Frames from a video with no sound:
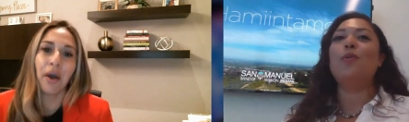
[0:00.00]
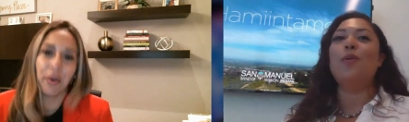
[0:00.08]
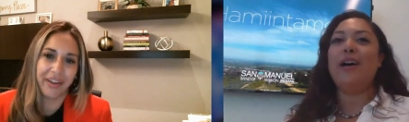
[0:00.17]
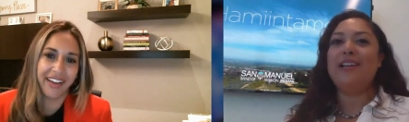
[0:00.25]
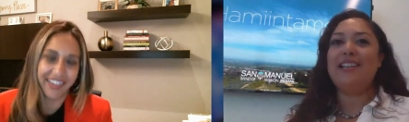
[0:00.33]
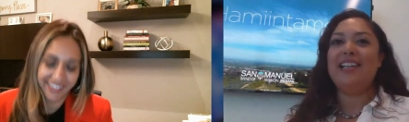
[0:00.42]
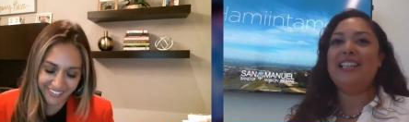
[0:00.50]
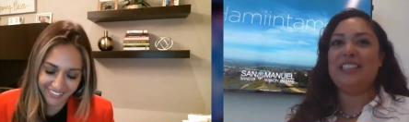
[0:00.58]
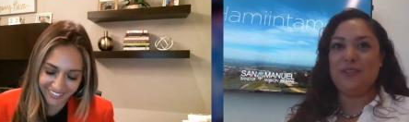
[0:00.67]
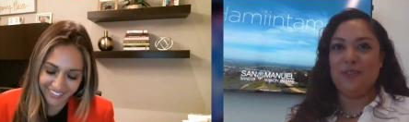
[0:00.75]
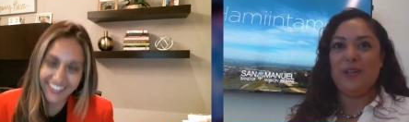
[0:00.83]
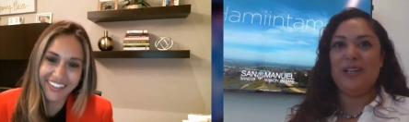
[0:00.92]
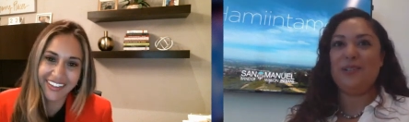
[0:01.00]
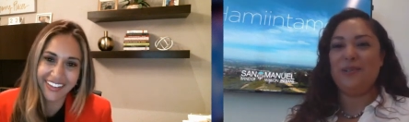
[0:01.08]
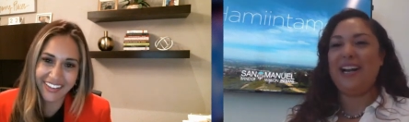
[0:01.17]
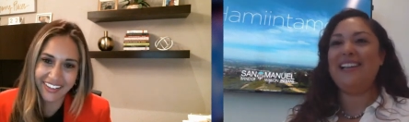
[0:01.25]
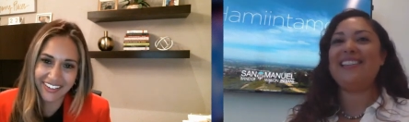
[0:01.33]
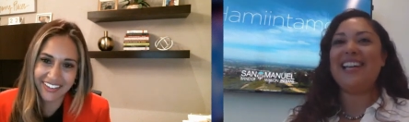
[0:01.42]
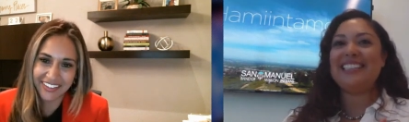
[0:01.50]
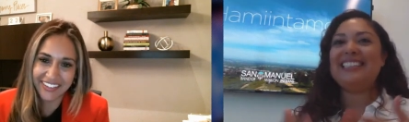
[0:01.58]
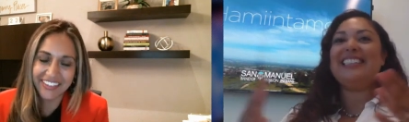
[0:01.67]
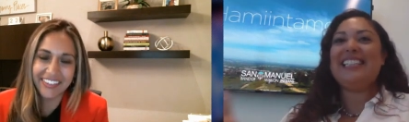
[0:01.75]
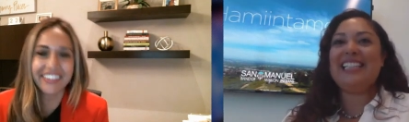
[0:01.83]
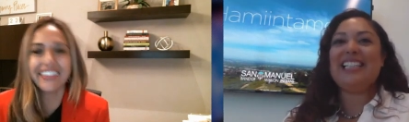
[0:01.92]
Speaker 1: what it's for, right? They
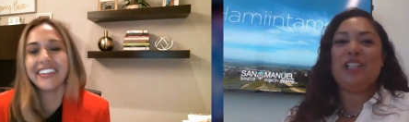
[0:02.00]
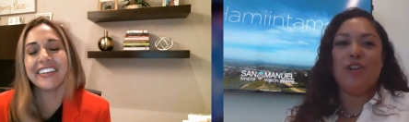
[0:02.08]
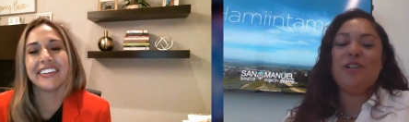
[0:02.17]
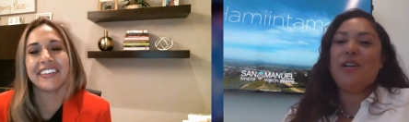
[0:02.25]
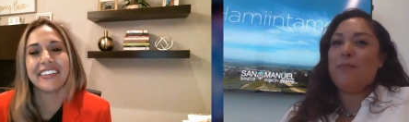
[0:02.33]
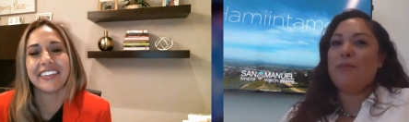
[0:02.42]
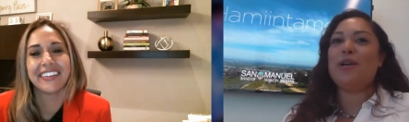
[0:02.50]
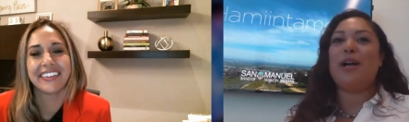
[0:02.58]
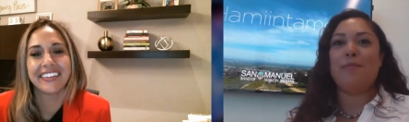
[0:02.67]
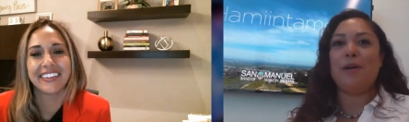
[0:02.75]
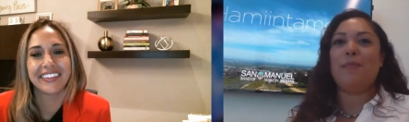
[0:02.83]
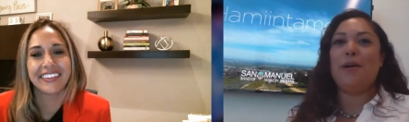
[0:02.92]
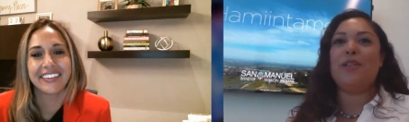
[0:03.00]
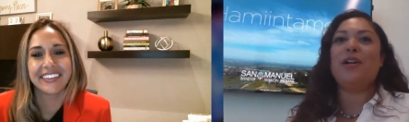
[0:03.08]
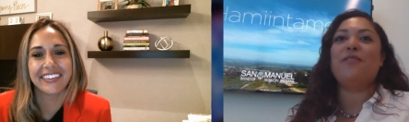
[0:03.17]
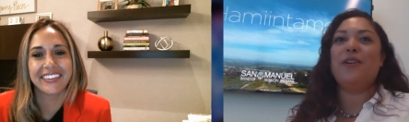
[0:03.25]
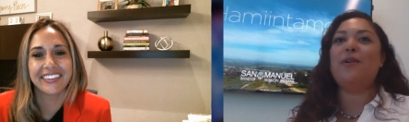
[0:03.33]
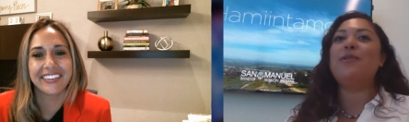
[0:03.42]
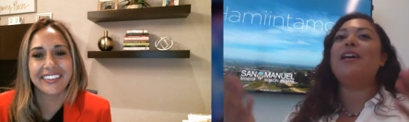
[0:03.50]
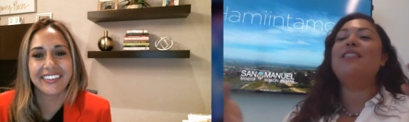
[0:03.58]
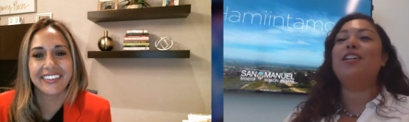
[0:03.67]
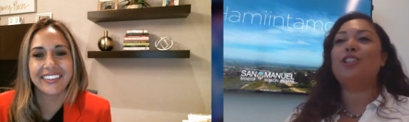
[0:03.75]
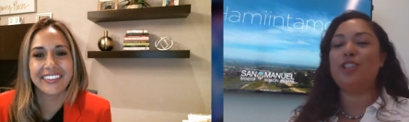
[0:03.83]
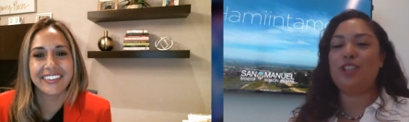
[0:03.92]
see your number come up on their phone and they're
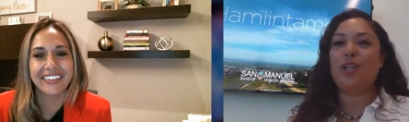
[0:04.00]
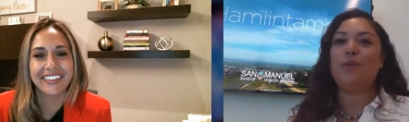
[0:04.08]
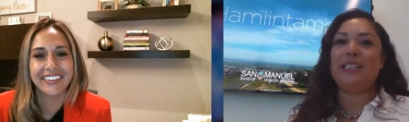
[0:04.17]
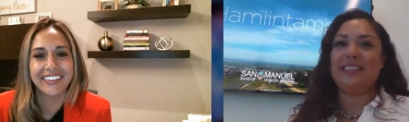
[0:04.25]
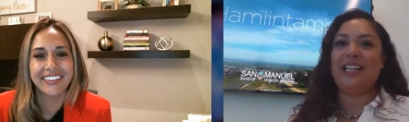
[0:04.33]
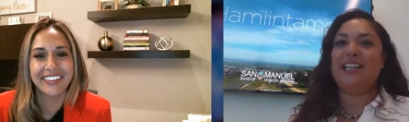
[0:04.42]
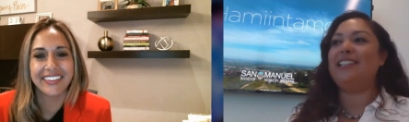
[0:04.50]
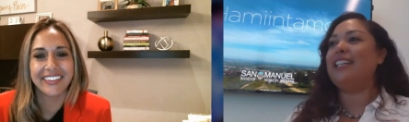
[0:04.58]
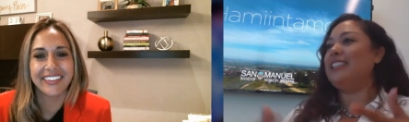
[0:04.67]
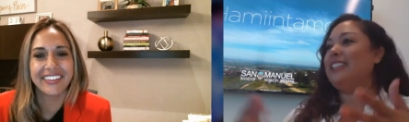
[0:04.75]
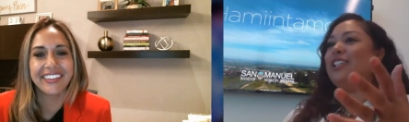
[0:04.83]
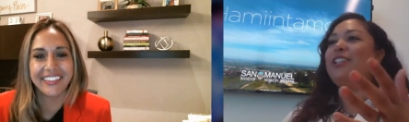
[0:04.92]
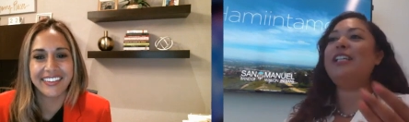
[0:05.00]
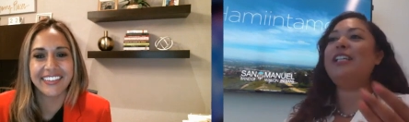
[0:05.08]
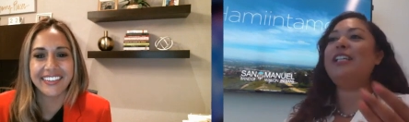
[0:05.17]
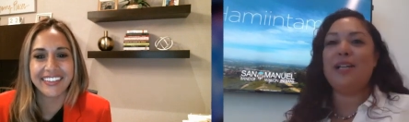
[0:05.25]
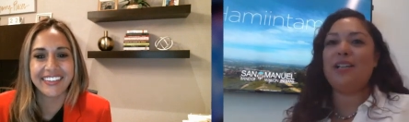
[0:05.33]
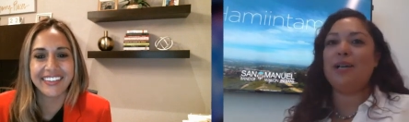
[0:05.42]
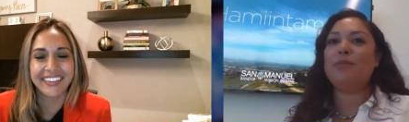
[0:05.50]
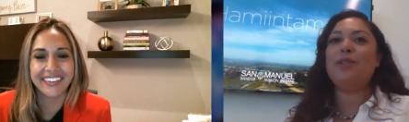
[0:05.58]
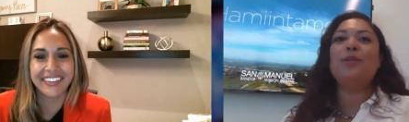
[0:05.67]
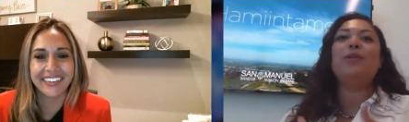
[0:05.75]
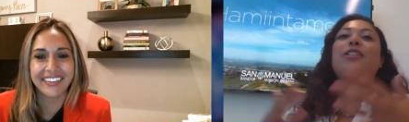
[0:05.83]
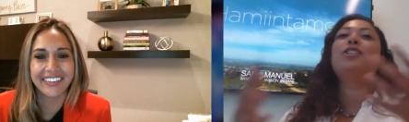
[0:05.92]
so excited. They see your email come through,
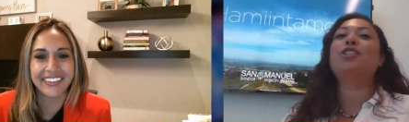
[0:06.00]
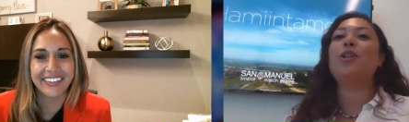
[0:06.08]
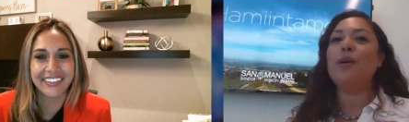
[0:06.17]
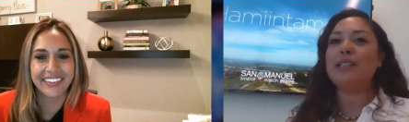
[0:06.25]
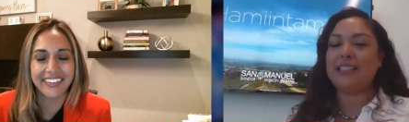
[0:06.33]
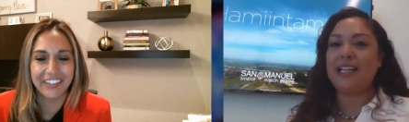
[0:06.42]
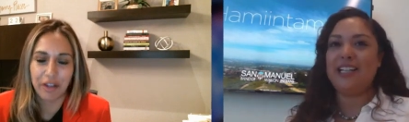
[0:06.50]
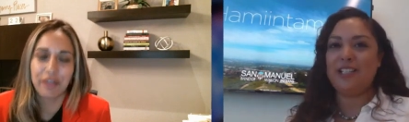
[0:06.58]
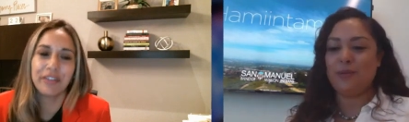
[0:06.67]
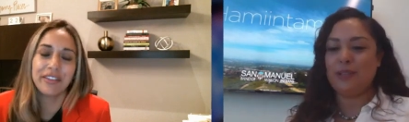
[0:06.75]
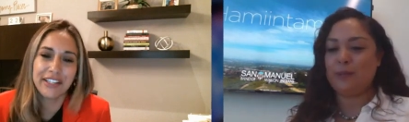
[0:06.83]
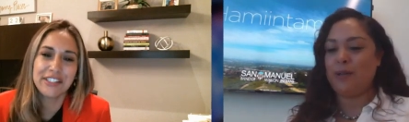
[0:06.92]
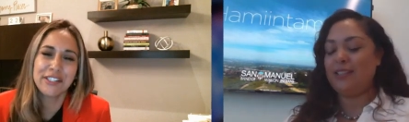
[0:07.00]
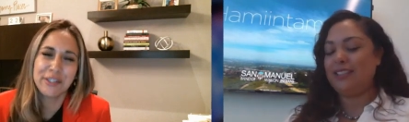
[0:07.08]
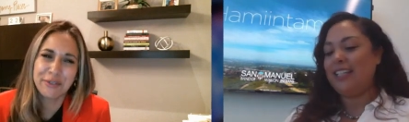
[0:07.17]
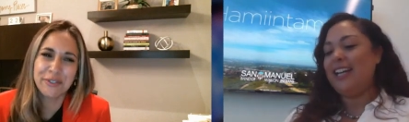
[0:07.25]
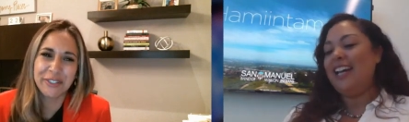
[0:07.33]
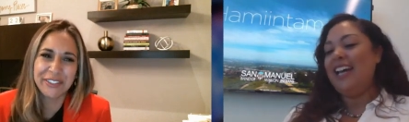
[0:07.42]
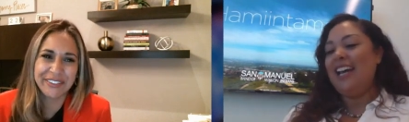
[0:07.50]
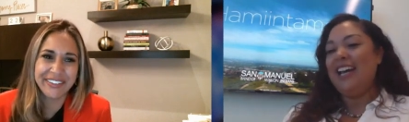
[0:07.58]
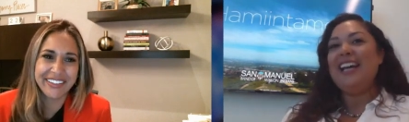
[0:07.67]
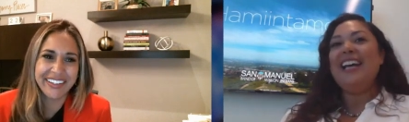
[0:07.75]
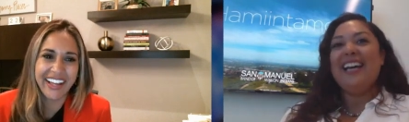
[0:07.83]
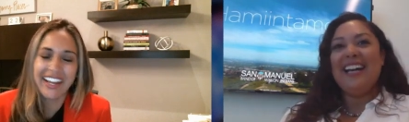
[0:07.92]
they're
Speaker 2: so excited to respond. That's so true.
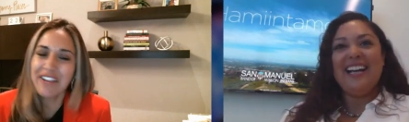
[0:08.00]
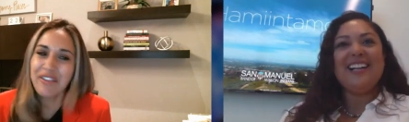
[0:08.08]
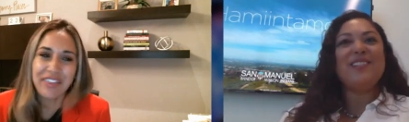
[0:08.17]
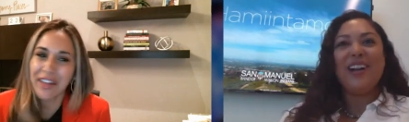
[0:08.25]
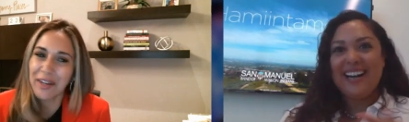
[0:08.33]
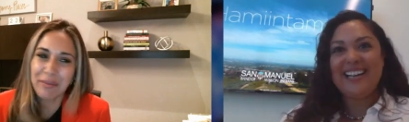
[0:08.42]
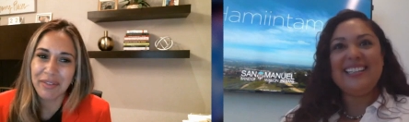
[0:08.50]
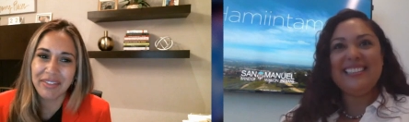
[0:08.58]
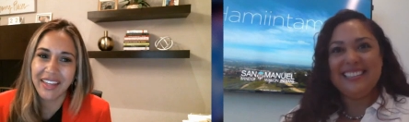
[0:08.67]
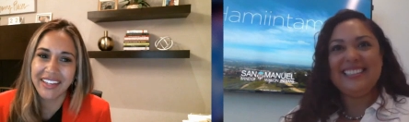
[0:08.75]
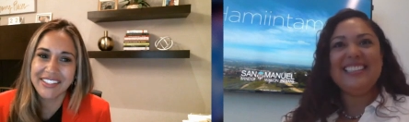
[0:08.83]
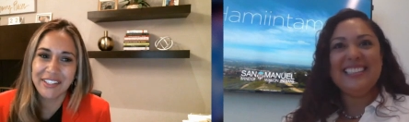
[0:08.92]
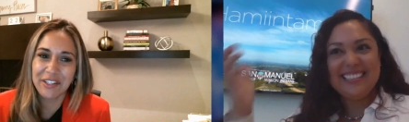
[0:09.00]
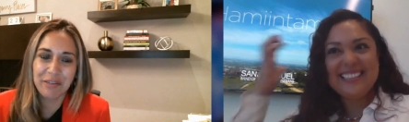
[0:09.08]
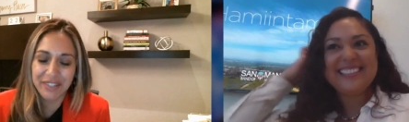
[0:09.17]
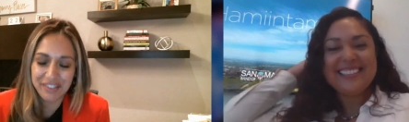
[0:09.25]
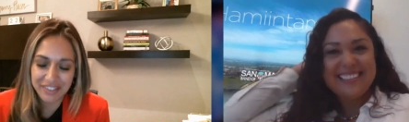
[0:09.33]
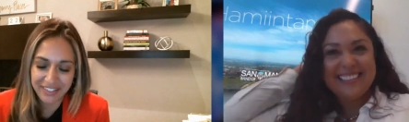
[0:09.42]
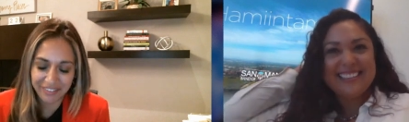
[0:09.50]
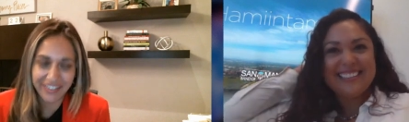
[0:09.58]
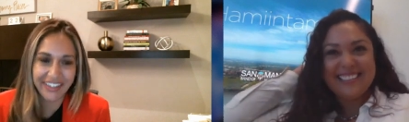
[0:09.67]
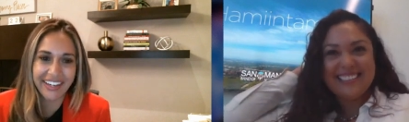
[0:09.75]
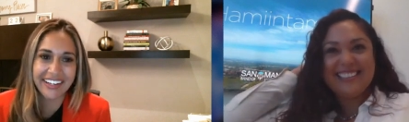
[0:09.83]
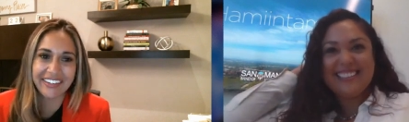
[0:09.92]
I never right? thought about that until you mentioned it right
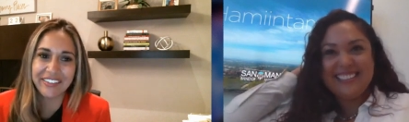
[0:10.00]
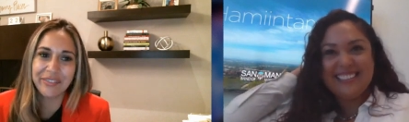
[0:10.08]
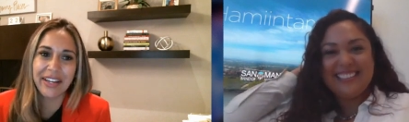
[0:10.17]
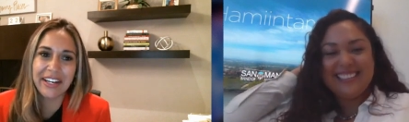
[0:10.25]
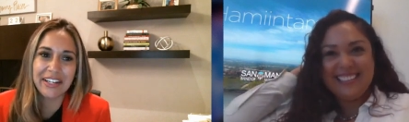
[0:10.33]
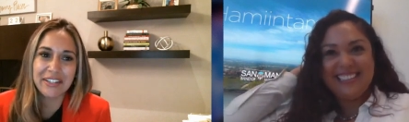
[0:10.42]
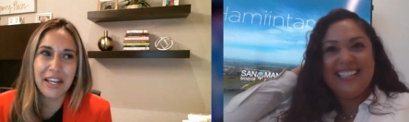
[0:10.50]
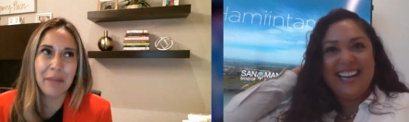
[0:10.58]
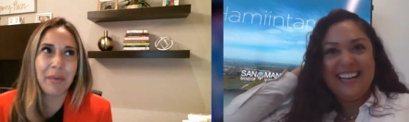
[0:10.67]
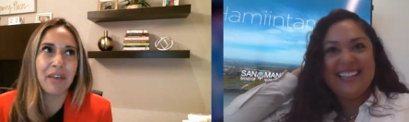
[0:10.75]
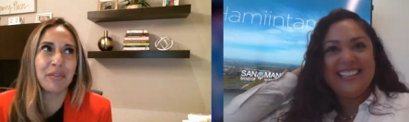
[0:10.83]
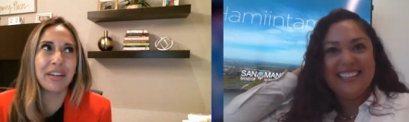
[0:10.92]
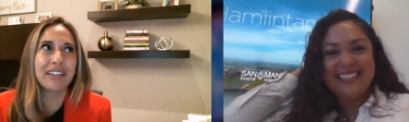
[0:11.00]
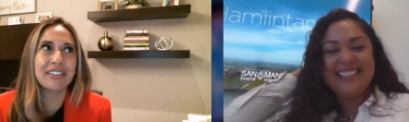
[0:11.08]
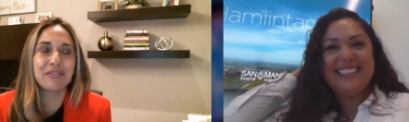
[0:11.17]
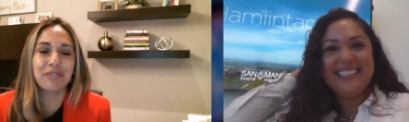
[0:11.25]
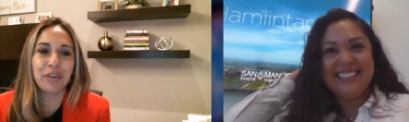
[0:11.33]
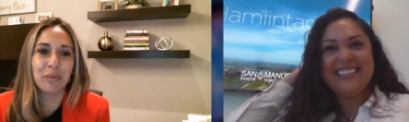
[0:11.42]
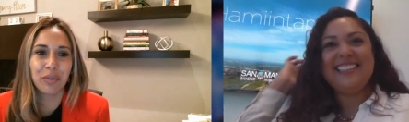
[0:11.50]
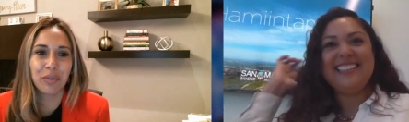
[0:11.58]
now. But anytime yeah. I went for